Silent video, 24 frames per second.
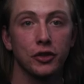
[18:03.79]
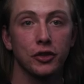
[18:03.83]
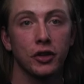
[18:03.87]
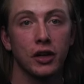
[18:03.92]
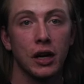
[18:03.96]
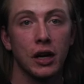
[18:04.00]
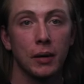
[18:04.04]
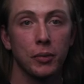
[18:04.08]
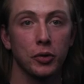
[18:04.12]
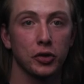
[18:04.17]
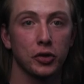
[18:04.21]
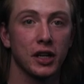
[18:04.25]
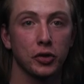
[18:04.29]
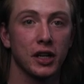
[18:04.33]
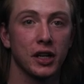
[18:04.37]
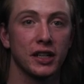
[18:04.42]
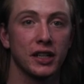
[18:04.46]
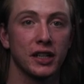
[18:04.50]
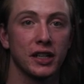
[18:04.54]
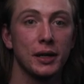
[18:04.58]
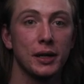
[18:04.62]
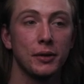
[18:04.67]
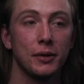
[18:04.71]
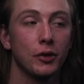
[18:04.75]
a couple shots of
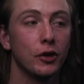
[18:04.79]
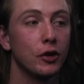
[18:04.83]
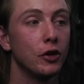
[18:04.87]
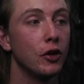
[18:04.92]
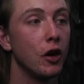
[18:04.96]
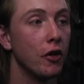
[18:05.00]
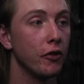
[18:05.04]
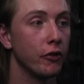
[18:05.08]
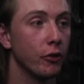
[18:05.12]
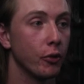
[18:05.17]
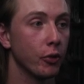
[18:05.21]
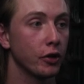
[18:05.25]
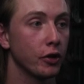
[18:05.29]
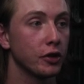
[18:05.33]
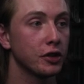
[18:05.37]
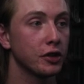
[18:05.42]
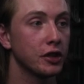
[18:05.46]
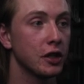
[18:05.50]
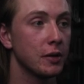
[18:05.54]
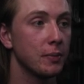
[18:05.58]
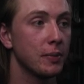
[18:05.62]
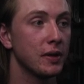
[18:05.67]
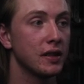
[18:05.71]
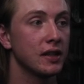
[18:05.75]
B-roll of
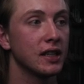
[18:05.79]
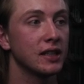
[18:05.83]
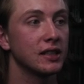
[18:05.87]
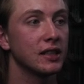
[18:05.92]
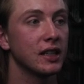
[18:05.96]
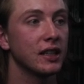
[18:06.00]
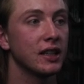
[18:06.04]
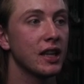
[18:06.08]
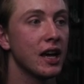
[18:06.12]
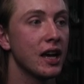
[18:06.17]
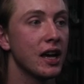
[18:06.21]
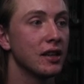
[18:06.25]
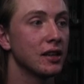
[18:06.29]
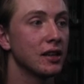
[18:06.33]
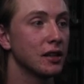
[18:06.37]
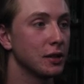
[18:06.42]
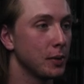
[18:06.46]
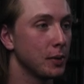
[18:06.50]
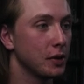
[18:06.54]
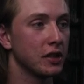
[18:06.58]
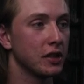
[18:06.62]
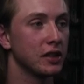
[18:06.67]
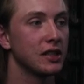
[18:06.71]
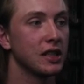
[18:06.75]
worship and things like that,
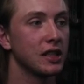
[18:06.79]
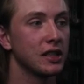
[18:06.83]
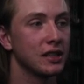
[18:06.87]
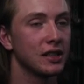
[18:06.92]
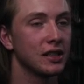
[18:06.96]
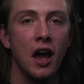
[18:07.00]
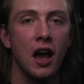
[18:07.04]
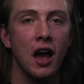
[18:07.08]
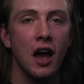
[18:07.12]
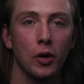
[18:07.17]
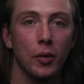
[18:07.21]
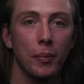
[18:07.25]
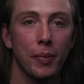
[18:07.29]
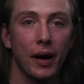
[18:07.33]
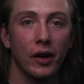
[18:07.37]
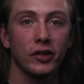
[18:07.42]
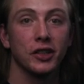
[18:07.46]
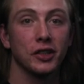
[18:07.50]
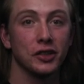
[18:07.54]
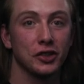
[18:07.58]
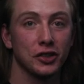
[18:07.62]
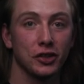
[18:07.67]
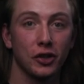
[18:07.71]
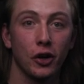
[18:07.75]
especially since we're about to
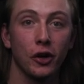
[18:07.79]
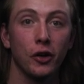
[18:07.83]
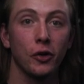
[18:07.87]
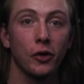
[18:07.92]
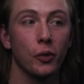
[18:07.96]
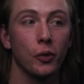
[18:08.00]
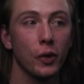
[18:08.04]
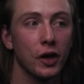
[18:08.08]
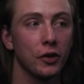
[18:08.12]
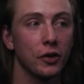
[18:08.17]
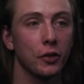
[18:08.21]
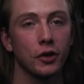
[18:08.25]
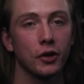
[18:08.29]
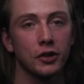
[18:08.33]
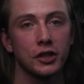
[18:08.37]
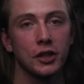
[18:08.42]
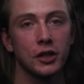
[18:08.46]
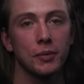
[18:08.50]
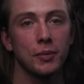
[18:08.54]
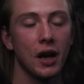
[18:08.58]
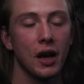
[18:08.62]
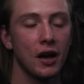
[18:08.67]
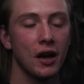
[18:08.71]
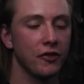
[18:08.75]
start with
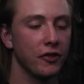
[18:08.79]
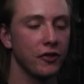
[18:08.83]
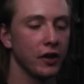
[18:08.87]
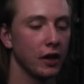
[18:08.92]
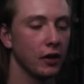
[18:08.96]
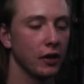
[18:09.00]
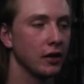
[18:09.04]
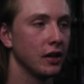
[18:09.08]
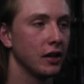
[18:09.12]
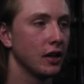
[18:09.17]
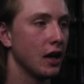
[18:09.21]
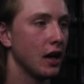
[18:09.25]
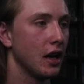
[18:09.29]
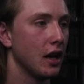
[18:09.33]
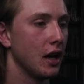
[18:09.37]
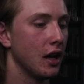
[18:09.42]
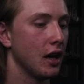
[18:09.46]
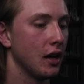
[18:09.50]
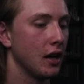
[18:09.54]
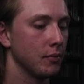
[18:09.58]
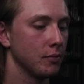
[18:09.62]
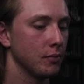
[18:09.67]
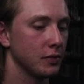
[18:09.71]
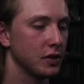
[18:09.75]
worship. I figured
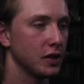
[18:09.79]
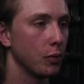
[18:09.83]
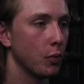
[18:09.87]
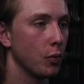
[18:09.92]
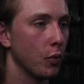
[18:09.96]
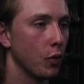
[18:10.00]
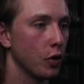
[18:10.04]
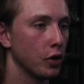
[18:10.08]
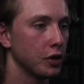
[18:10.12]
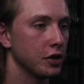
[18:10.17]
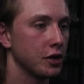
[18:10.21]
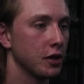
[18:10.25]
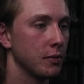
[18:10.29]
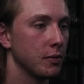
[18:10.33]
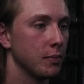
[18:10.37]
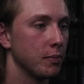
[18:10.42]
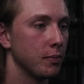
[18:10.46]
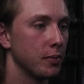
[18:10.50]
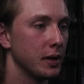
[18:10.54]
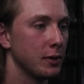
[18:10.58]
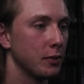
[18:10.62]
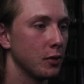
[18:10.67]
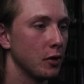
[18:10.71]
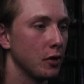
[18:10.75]
um, some worship
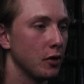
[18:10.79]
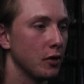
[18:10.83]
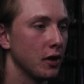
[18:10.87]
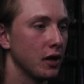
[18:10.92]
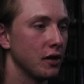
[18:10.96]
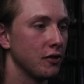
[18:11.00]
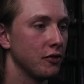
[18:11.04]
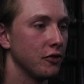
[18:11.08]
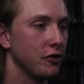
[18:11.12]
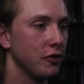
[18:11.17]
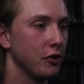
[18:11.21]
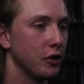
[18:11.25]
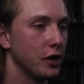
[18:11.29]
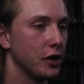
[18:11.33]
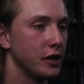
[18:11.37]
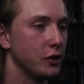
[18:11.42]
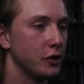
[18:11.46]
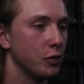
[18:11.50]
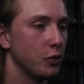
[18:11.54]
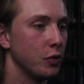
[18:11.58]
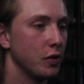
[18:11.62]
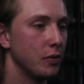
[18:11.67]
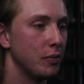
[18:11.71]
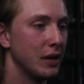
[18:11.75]
B-roll and
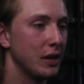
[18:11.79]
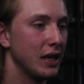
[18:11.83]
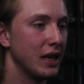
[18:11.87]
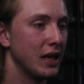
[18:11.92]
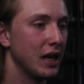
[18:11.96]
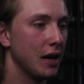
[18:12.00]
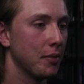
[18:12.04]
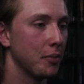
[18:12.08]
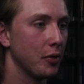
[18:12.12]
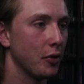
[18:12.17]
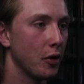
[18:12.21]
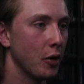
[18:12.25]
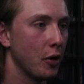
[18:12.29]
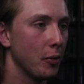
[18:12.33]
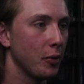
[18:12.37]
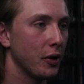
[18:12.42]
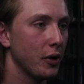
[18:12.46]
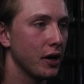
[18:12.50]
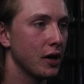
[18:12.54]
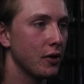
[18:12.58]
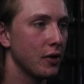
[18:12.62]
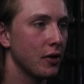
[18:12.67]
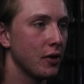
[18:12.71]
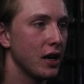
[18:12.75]
footage would be
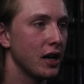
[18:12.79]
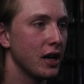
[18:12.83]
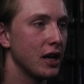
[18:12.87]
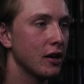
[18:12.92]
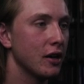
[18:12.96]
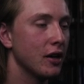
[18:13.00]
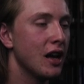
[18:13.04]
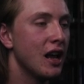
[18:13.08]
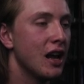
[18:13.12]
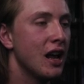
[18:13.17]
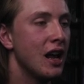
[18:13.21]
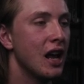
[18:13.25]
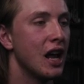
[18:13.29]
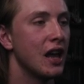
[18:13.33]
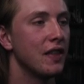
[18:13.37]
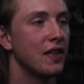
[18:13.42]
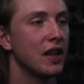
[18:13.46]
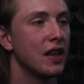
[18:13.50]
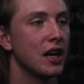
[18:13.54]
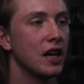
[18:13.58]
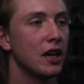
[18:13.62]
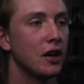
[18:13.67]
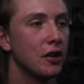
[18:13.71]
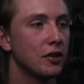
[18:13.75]
appropriate right here. And then
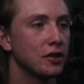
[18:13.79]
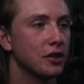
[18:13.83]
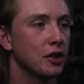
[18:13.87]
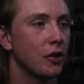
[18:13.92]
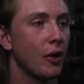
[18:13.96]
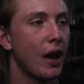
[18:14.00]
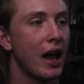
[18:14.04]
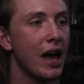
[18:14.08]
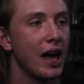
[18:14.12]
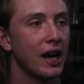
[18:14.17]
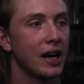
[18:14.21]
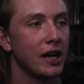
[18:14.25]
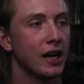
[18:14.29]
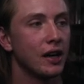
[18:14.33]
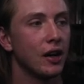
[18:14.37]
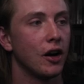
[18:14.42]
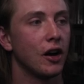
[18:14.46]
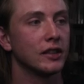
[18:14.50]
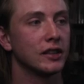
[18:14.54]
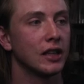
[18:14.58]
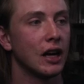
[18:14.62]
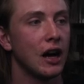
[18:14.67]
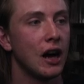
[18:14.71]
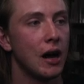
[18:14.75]
I also added
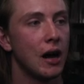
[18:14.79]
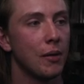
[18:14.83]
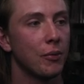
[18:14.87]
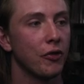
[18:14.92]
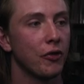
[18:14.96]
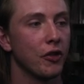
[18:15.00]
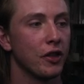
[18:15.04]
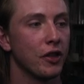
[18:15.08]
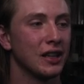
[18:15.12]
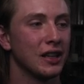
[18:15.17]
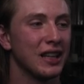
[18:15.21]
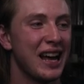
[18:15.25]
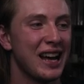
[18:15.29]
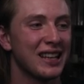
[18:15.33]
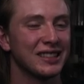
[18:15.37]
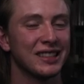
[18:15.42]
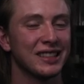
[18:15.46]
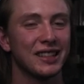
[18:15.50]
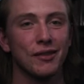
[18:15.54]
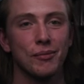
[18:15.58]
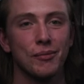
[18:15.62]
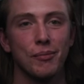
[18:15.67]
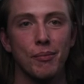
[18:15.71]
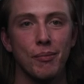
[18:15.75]
on top for the last
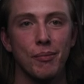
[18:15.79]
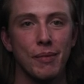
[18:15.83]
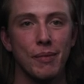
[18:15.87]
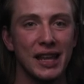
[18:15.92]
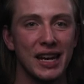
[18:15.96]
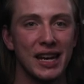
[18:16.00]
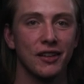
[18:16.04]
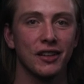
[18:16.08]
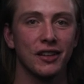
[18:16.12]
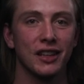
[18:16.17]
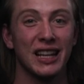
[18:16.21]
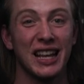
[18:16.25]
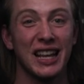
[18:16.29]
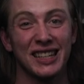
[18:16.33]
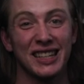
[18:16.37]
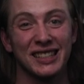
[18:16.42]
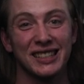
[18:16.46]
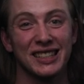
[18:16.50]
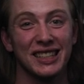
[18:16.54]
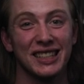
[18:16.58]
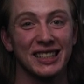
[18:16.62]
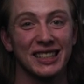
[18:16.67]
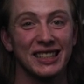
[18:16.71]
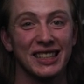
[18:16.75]
minute, the last
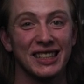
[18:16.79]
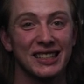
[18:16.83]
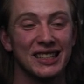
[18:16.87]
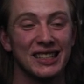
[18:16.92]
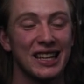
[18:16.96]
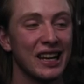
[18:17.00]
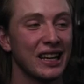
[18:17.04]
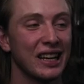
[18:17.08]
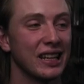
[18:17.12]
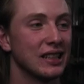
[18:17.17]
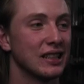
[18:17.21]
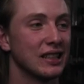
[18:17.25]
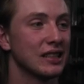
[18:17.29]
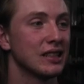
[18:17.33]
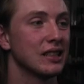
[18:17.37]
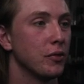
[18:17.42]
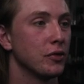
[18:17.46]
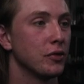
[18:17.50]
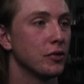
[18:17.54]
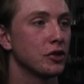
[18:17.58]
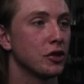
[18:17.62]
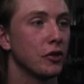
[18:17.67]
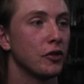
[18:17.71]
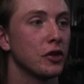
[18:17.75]
60 seconds,
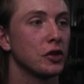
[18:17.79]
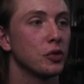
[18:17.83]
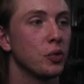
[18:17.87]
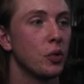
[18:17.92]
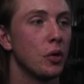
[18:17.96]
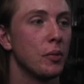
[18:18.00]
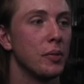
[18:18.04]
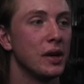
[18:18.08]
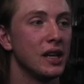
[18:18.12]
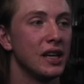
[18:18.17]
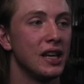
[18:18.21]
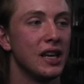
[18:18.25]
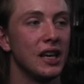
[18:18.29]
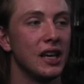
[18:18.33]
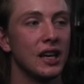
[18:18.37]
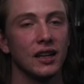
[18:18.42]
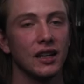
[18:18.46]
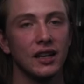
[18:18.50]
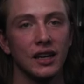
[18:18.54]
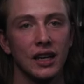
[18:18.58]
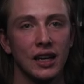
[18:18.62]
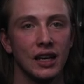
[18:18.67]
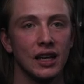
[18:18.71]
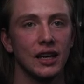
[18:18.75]
service will
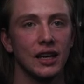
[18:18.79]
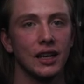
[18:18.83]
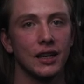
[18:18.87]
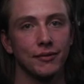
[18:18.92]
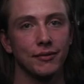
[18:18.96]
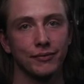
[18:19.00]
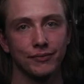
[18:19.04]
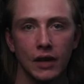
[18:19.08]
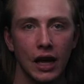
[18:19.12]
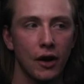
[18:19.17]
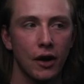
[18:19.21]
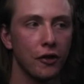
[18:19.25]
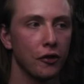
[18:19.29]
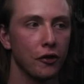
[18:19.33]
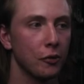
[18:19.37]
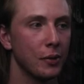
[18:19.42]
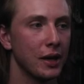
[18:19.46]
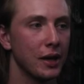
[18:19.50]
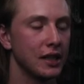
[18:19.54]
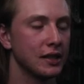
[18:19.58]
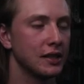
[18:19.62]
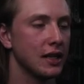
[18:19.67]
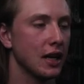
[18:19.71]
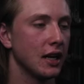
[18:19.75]
begin in however
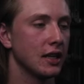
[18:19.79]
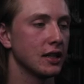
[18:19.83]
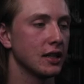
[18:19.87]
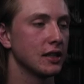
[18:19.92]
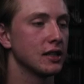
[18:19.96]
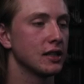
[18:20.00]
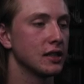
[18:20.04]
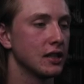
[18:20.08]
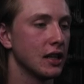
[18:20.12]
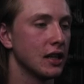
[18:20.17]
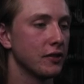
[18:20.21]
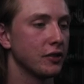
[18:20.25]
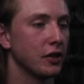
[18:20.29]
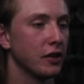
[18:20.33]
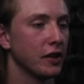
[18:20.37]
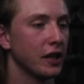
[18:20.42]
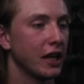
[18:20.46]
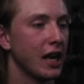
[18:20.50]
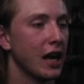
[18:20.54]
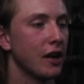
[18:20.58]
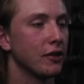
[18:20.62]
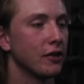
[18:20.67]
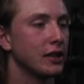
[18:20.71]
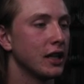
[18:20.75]
many seconds is left on the
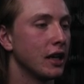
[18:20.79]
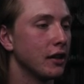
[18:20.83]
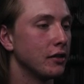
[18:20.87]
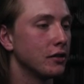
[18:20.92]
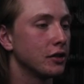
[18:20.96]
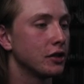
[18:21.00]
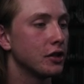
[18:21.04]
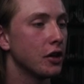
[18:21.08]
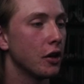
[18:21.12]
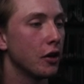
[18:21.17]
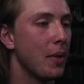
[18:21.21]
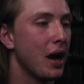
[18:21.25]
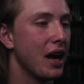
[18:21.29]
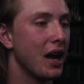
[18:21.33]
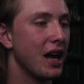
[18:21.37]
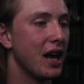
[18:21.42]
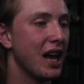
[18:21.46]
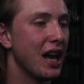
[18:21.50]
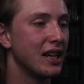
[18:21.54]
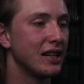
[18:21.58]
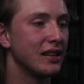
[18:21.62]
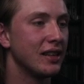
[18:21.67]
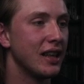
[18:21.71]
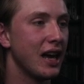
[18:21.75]
countdown. So I
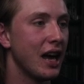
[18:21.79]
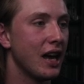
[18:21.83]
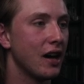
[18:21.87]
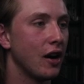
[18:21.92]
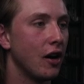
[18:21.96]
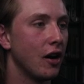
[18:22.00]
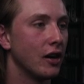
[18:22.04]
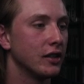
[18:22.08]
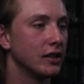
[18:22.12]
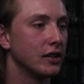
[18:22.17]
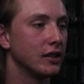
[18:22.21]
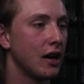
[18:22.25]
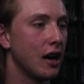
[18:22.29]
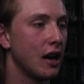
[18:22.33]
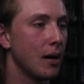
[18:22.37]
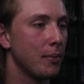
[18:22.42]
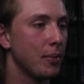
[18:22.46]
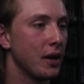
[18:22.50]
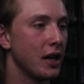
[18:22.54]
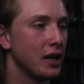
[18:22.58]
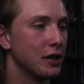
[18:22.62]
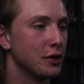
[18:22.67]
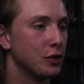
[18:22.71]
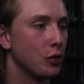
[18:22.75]
added that on top
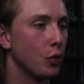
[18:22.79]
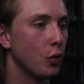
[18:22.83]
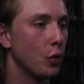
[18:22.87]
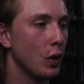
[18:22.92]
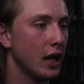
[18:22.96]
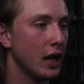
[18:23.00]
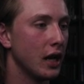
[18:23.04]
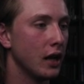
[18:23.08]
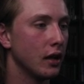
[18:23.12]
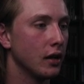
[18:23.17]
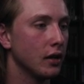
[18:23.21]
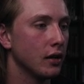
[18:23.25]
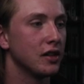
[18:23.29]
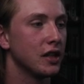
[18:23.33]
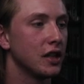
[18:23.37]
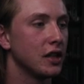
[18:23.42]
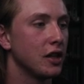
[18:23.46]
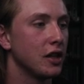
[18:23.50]
as well. The